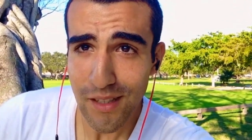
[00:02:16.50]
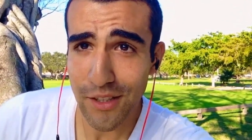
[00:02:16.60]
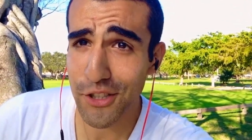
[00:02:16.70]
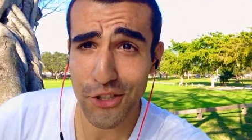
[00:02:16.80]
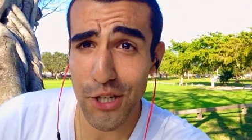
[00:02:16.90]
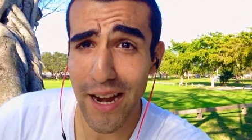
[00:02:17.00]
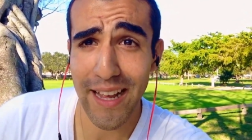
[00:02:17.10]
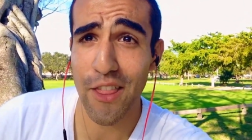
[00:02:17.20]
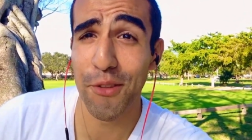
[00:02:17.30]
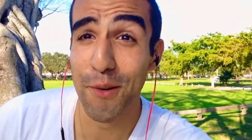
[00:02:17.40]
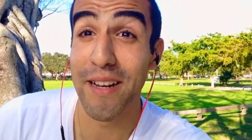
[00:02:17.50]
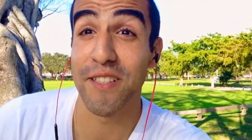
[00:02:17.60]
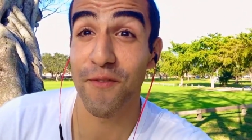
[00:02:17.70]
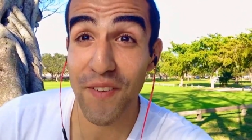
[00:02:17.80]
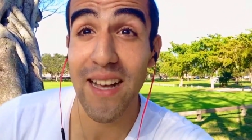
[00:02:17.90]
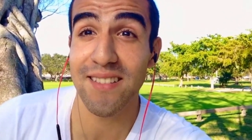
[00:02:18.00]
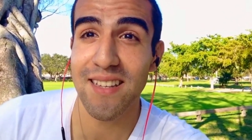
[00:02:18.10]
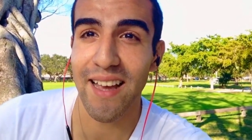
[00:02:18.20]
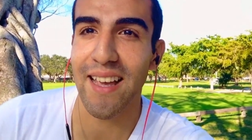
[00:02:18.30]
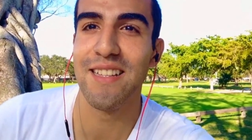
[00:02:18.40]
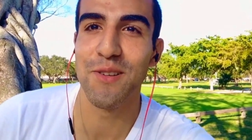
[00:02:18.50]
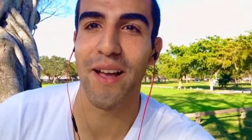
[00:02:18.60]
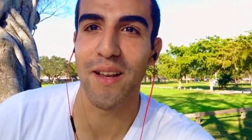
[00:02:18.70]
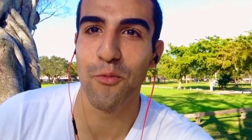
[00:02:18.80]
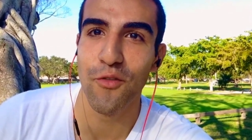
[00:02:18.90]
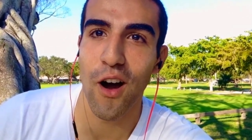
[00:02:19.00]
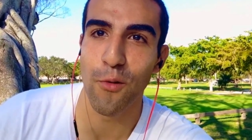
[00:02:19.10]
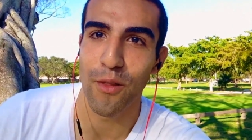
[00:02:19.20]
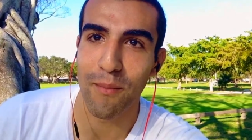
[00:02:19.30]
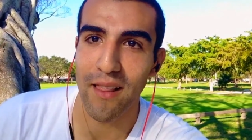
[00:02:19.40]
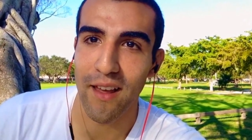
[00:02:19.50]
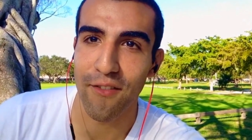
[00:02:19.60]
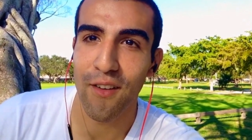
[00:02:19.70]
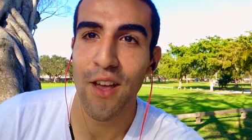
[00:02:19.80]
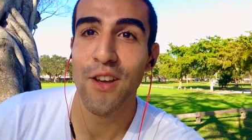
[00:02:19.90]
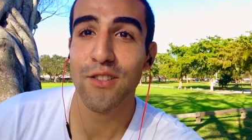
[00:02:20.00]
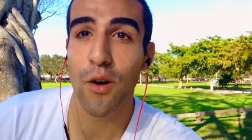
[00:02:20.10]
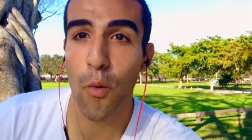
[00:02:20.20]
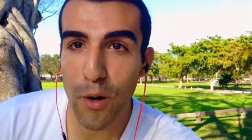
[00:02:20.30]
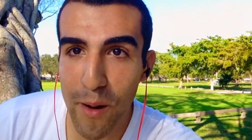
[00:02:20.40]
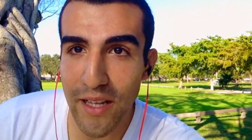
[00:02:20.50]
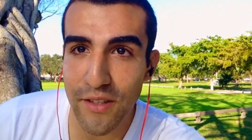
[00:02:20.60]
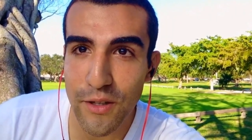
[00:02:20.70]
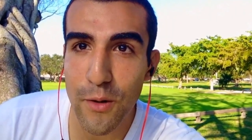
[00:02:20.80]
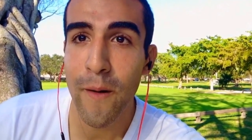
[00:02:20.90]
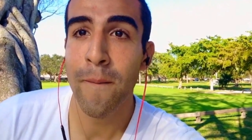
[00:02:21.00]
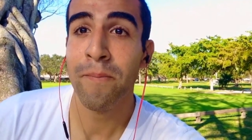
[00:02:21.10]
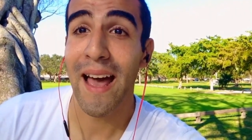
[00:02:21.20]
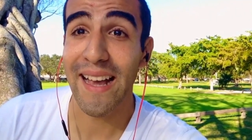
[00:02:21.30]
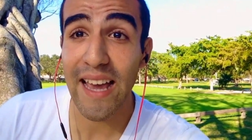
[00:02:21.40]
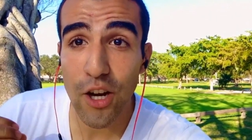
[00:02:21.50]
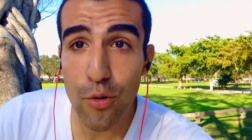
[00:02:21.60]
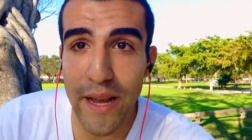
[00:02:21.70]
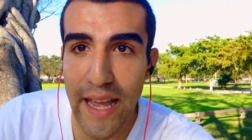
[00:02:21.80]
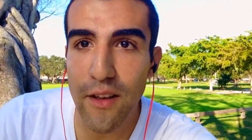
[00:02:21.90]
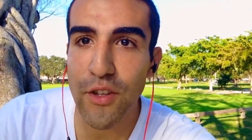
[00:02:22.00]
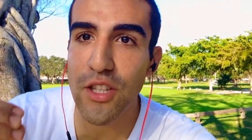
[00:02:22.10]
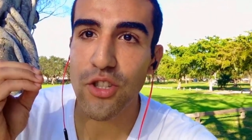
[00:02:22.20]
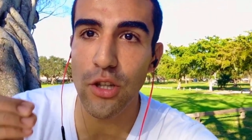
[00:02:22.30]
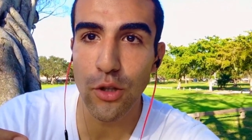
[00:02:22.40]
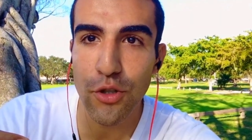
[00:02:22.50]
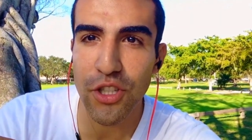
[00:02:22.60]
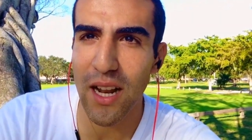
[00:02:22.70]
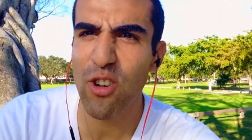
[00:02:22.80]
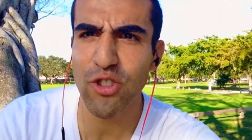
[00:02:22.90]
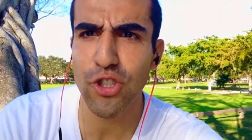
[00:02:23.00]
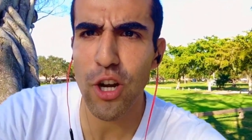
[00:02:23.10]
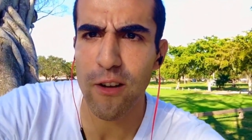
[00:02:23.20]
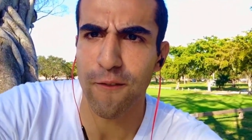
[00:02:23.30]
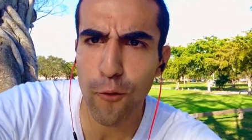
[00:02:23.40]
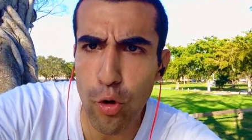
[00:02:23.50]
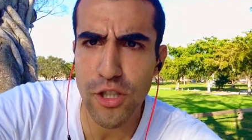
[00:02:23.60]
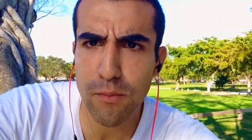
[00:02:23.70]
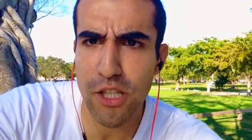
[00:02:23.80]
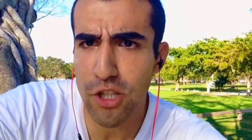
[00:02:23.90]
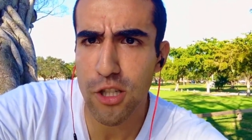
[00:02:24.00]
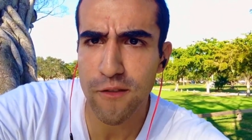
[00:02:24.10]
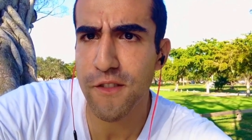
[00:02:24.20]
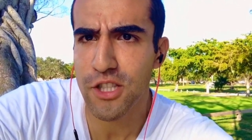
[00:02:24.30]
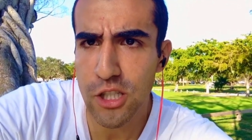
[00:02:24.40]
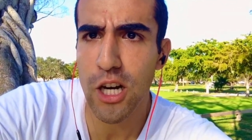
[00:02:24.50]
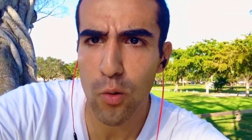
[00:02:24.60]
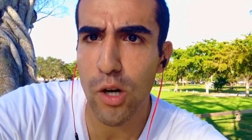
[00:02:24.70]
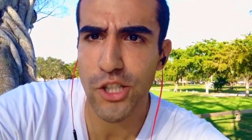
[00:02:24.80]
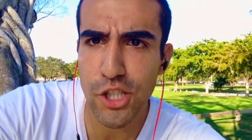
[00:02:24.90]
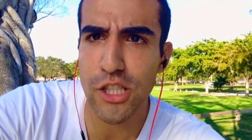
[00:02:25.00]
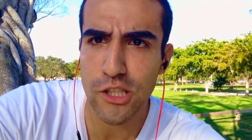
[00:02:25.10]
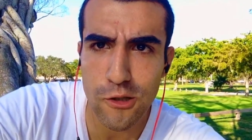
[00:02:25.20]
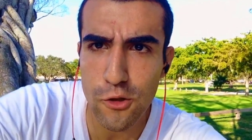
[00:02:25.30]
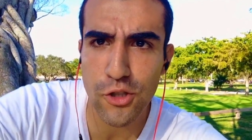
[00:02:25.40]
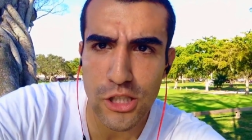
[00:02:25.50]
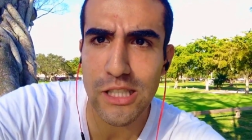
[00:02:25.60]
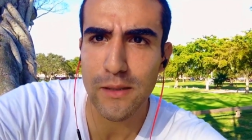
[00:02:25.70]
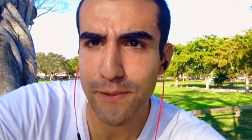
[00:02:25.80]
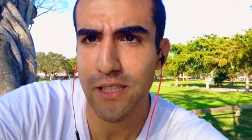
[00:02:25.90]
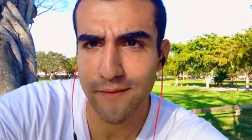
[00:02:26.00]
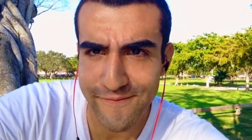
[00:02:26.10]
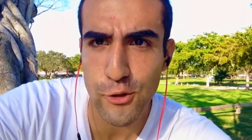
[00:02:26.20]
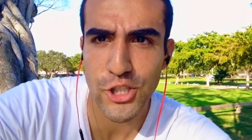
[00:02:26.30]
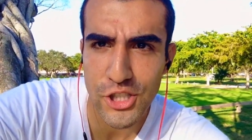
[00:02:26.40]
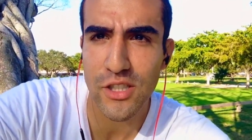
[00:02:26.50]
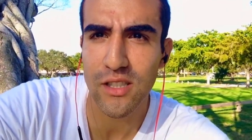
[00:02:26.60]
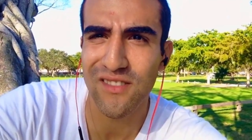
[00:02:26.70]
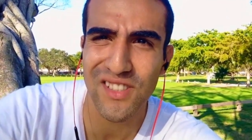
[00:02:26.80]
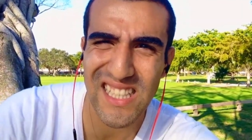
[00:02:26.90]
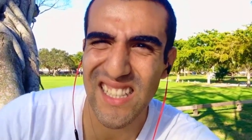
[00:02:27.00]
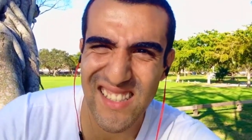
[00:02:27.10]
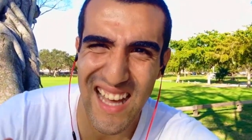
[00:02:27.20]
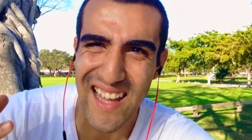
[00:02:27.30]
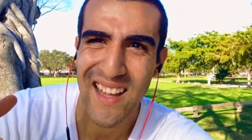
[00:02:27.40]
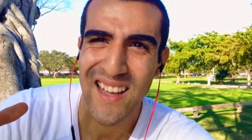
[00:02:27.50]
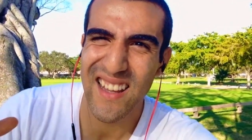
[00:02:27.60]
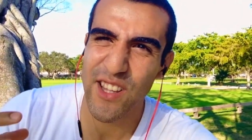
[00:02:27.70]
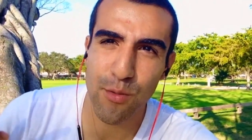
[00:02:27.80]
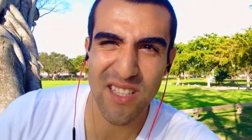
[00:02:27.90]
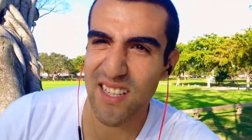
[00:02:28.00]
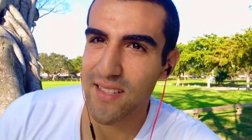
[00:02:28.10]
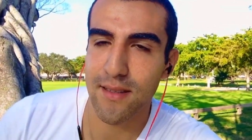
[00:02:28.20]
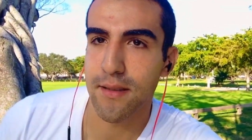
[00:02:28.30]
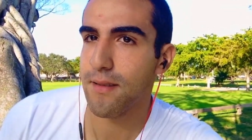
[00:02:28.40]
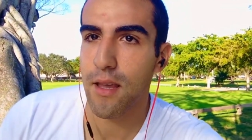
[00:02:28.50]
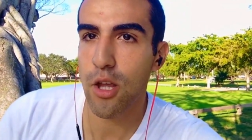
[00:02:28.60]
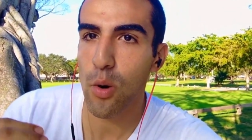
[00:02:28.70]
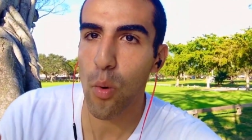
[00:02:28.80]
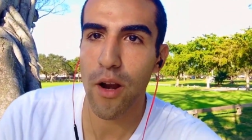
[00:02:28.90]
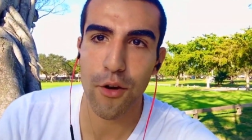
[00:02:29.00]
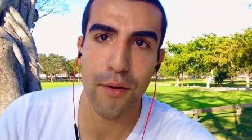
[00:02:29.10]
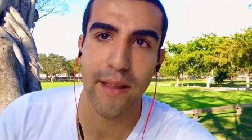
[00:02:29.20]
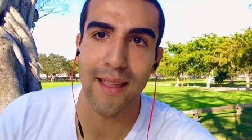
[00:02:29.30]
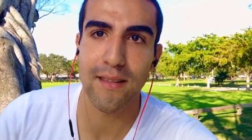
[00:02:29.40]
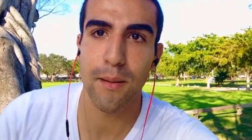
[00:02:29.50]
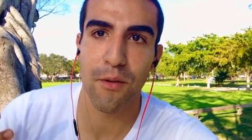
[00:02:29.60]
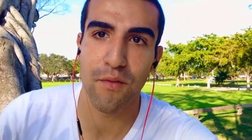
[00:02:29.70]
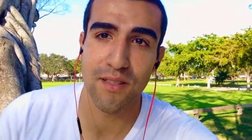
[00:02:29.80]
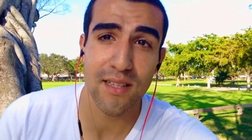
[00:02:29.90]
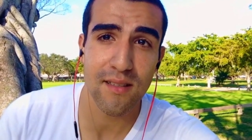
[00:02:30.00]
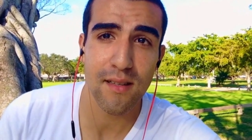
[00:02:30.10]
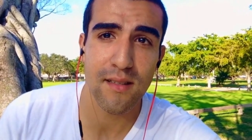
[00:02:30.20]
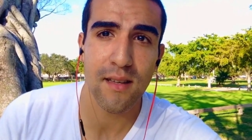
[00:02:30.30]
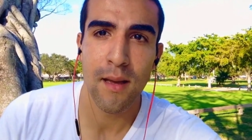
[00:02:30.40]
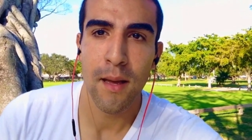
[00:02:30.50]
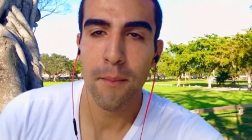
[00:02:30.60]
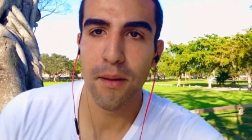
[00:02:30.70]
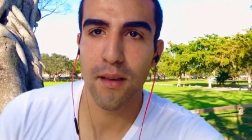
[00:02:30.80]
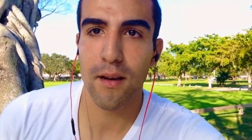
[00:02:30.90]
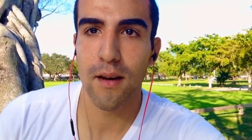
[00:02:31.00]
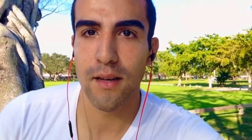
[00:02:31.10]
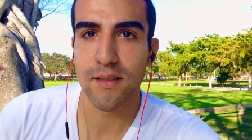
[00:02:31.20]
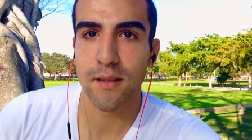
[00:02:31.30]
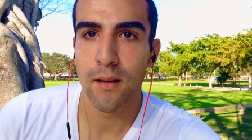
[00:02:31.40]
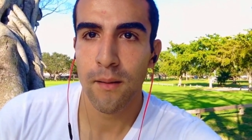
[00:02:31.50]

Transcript: just trying to get through it as fast as I can so I can move on with my life. So what do I do? I get creative with the solution. I don't just try to force myself into not watching it. Close the iPad and force yourself. See, because that that's resistance, and you don't want to create that type of resistance because